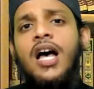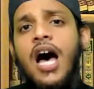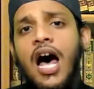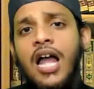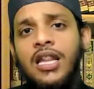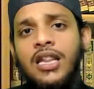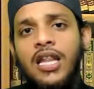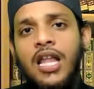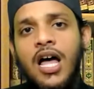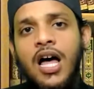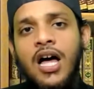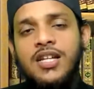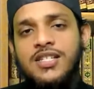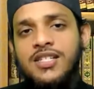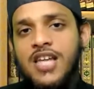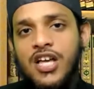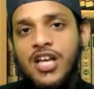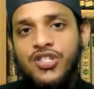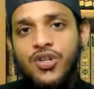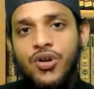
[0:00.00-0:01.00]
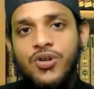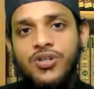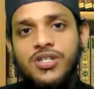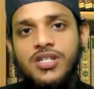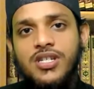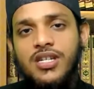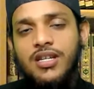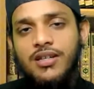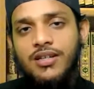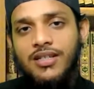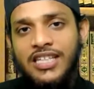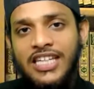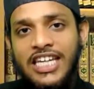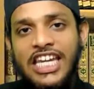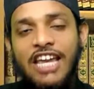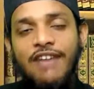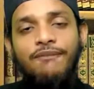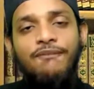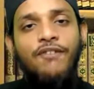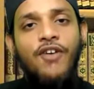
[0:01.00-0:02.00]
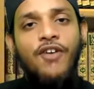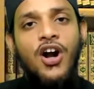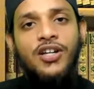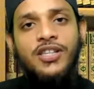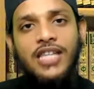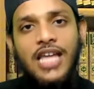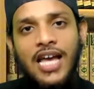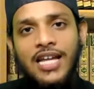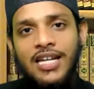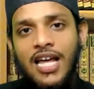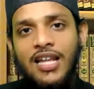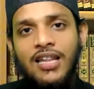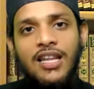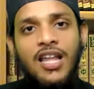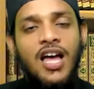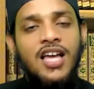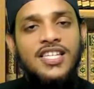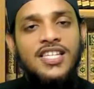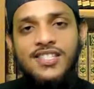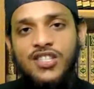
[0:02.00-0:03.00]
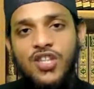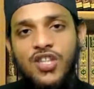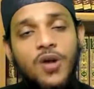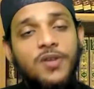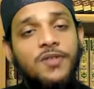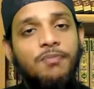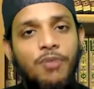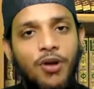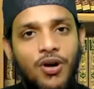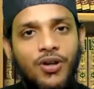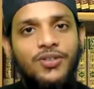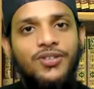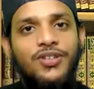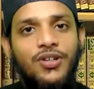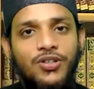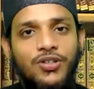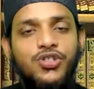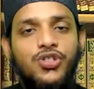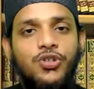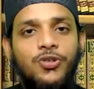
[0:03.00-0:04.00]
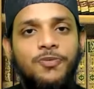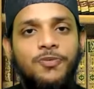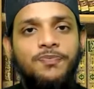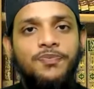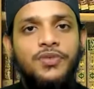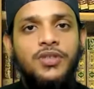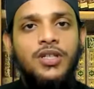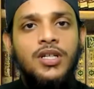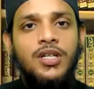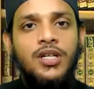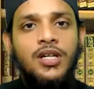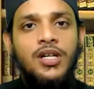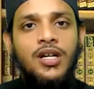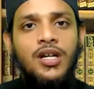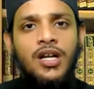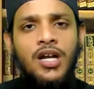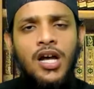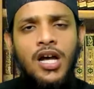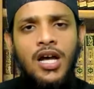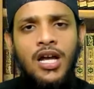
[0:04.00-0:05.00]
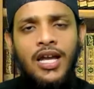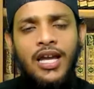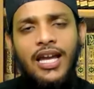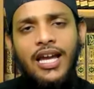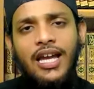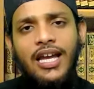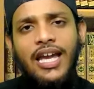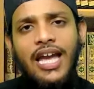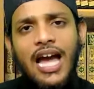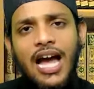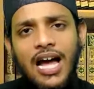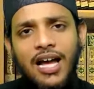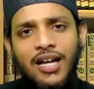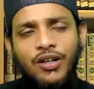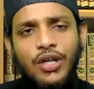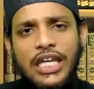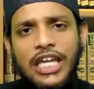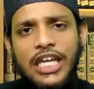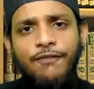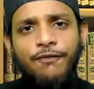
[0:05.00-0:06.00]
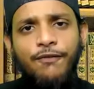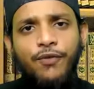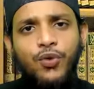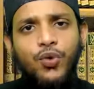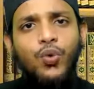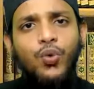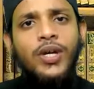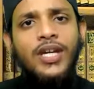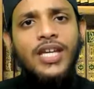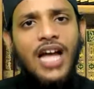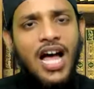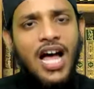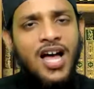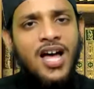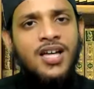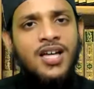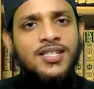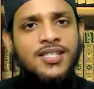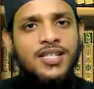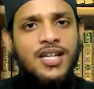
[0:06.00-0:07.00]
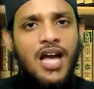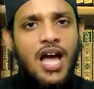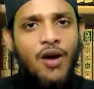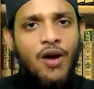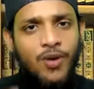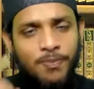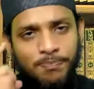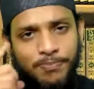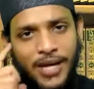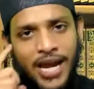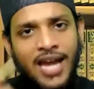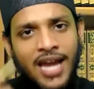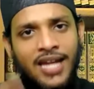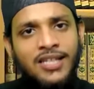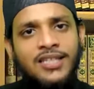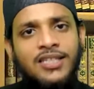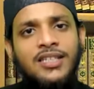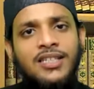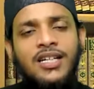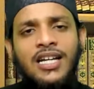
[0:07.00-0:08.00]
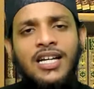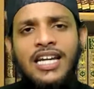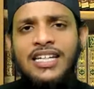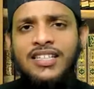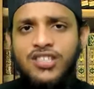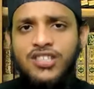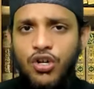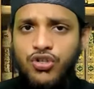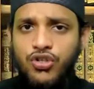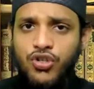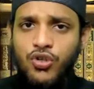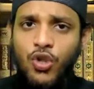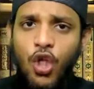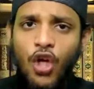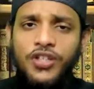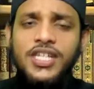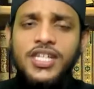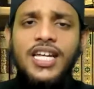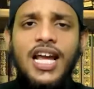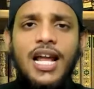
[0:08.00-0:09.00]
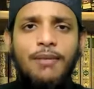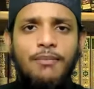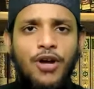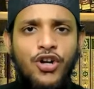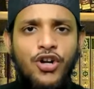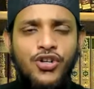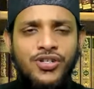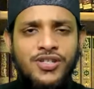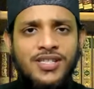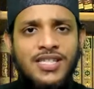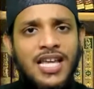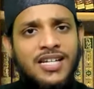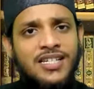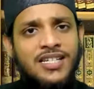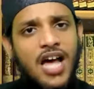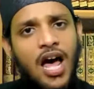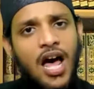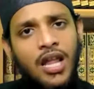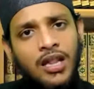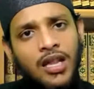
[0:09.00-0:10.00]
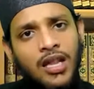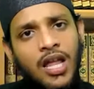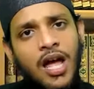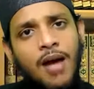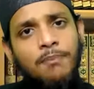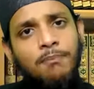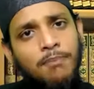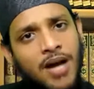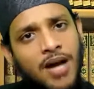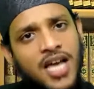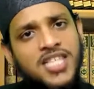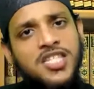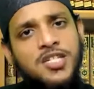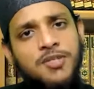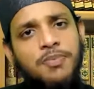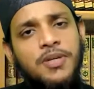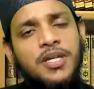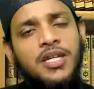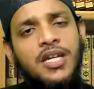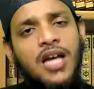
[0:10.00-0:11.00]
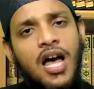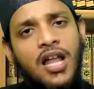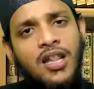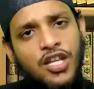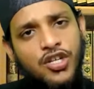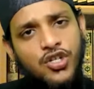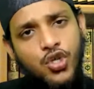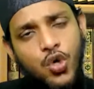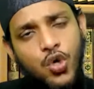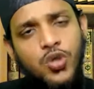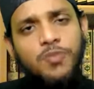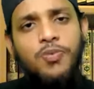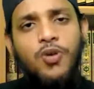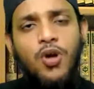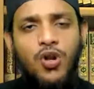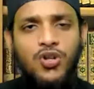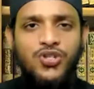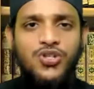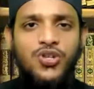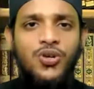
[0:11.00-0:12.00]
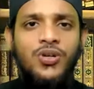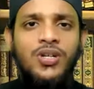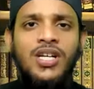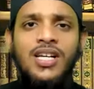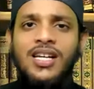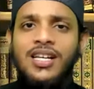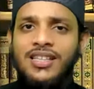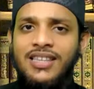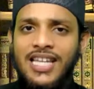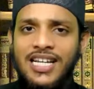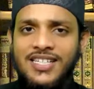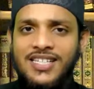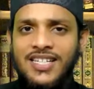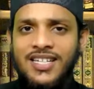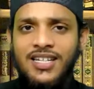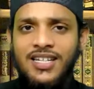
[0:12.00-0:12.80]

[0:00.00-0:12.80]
Allah doesn't give birth and Allah is not born also. Uh, if we ask our brain, it's also logical matters that Allah must be, Allah should be also, that